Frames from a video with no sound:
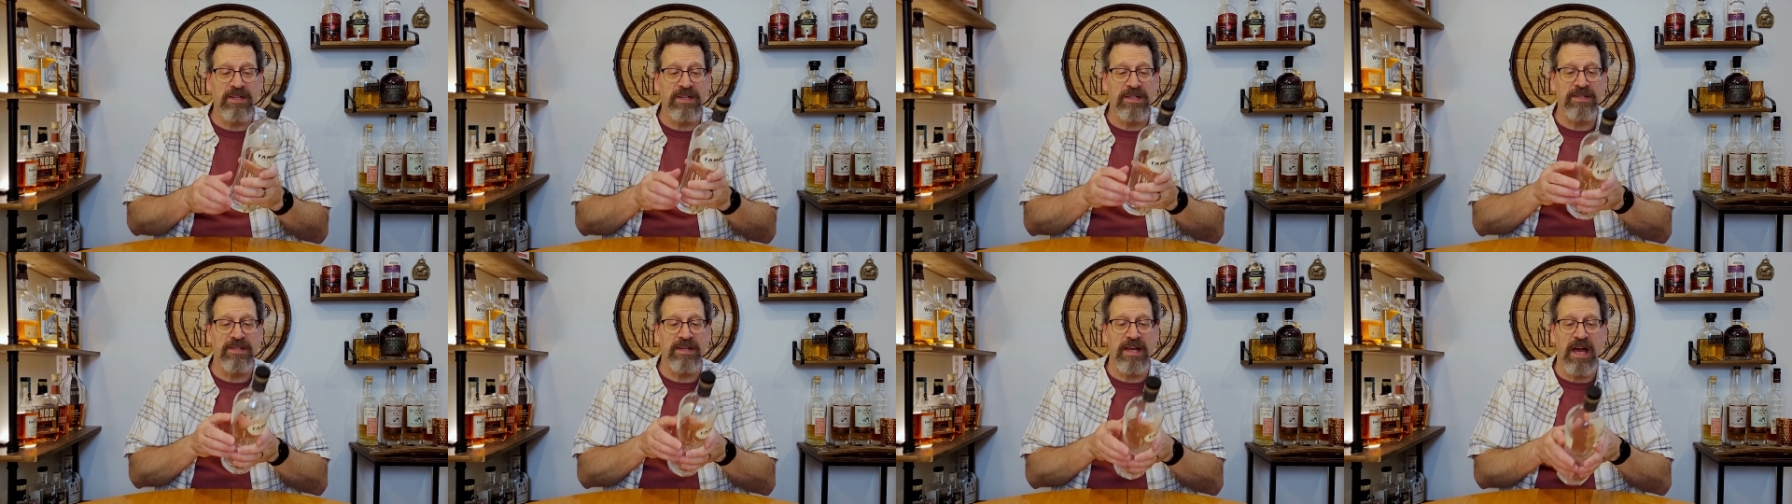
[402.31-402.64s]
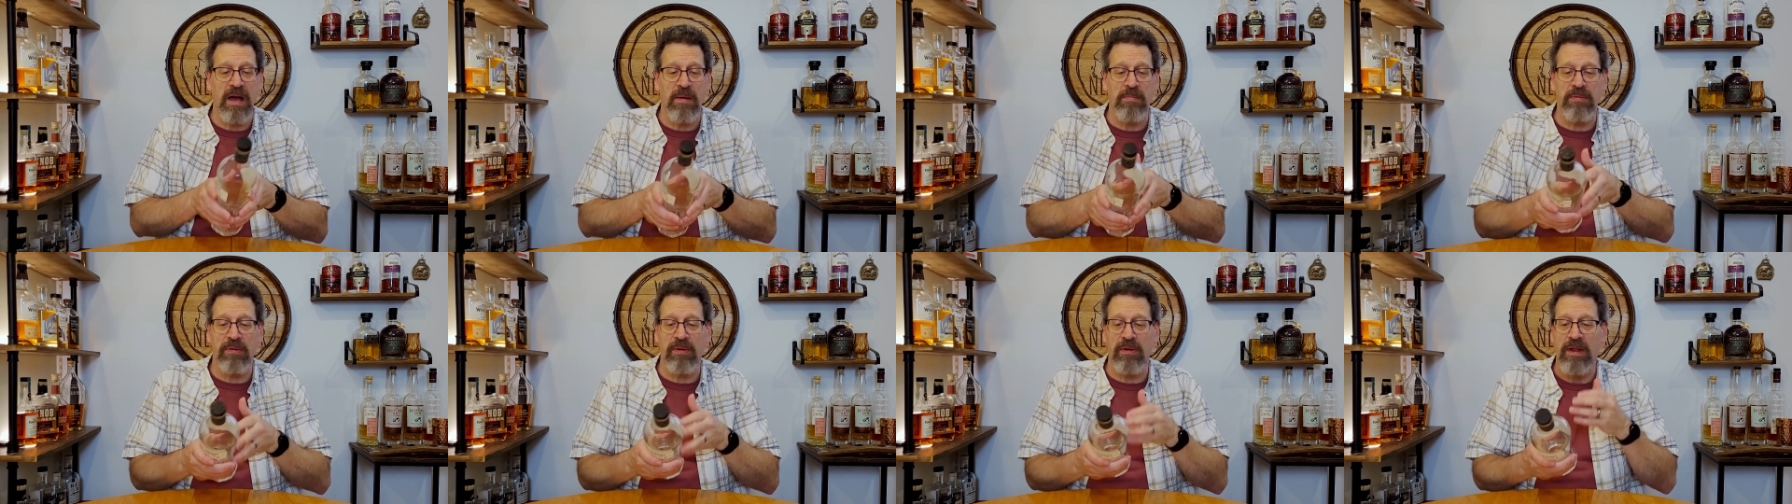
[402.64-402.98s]

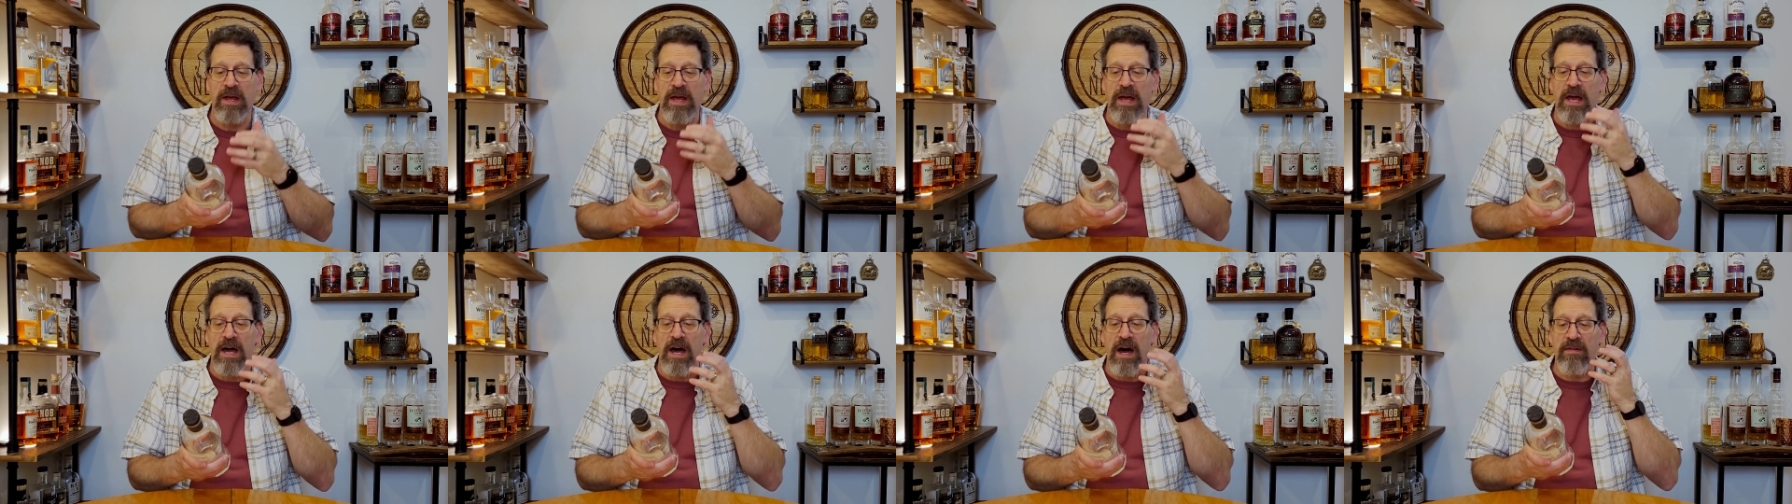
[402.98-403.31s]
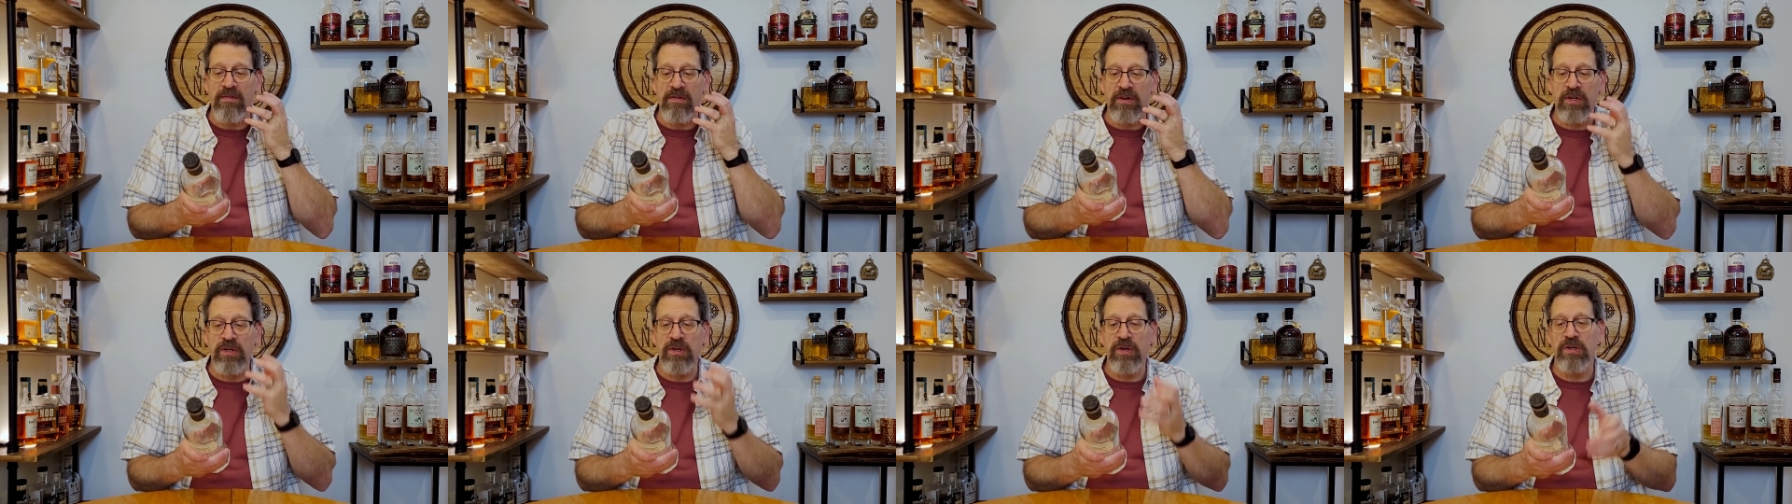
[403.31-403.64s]
example
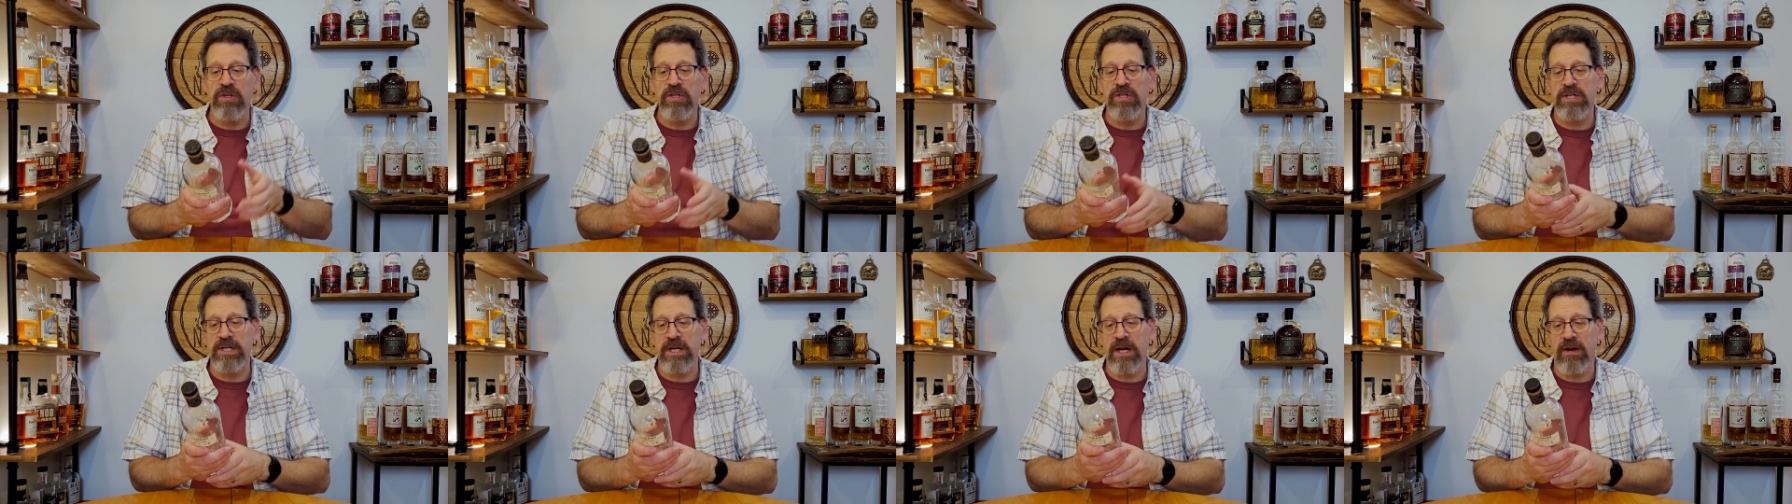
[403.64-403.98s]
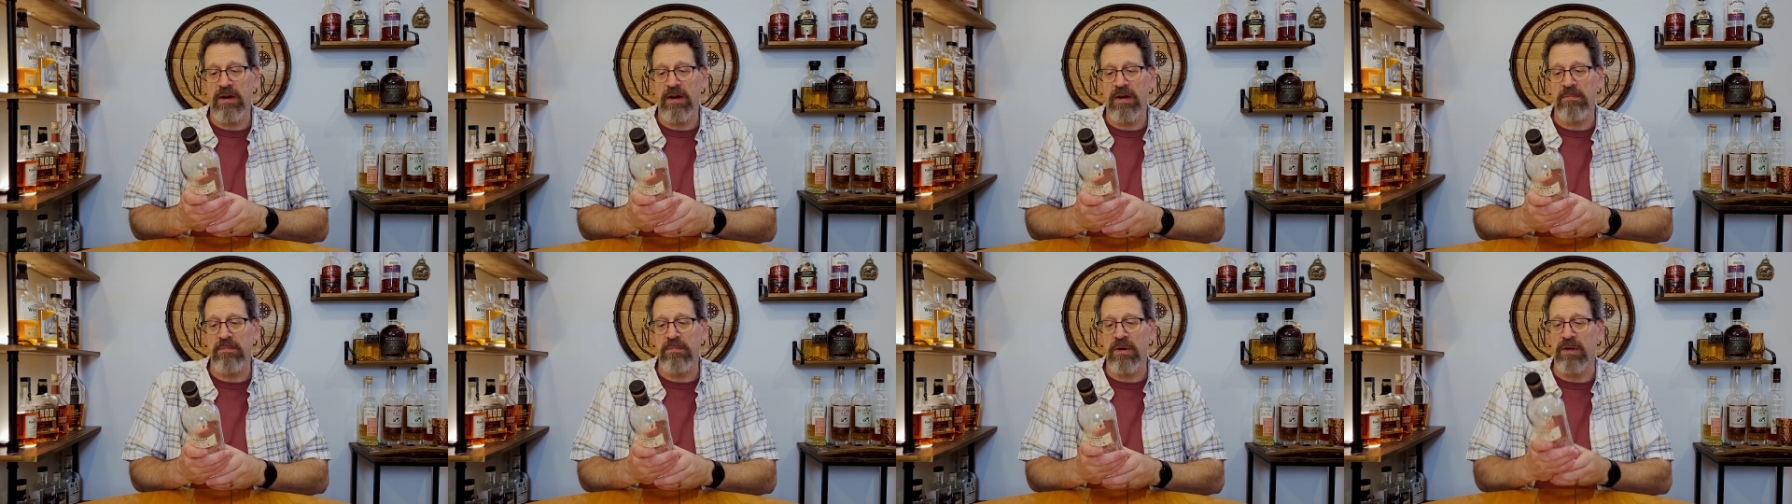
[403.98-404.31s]
of a good
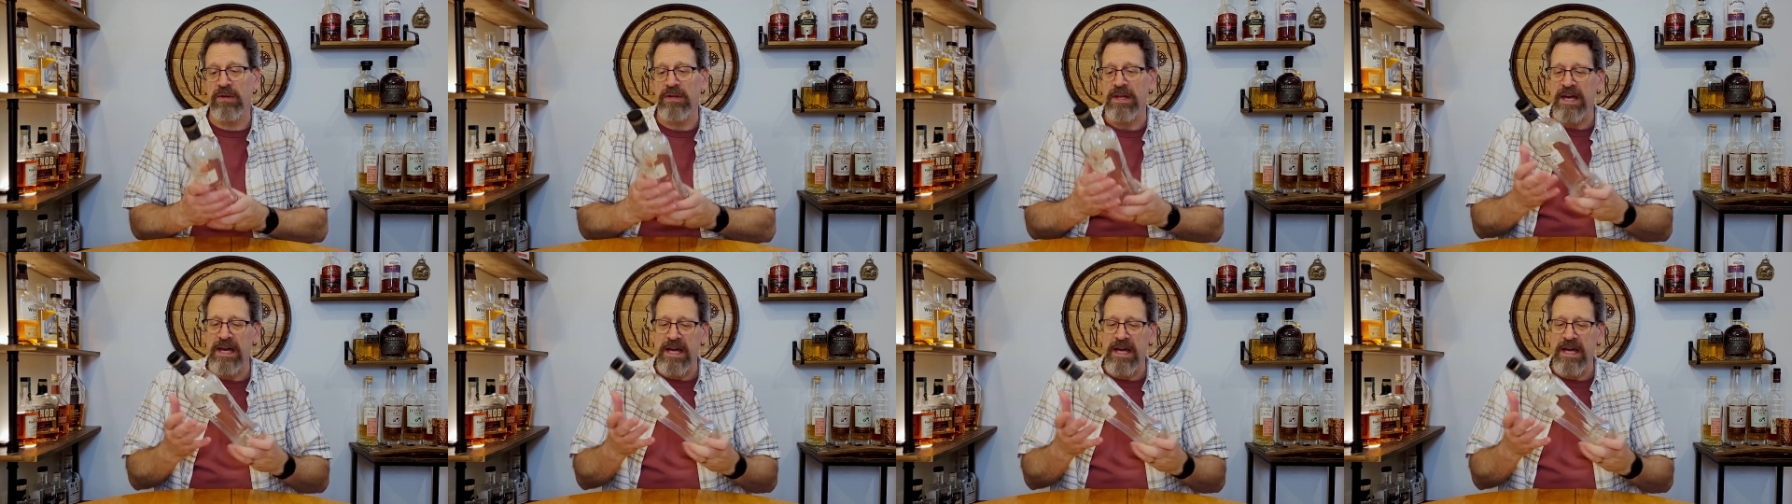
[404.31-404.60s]
sherry malt.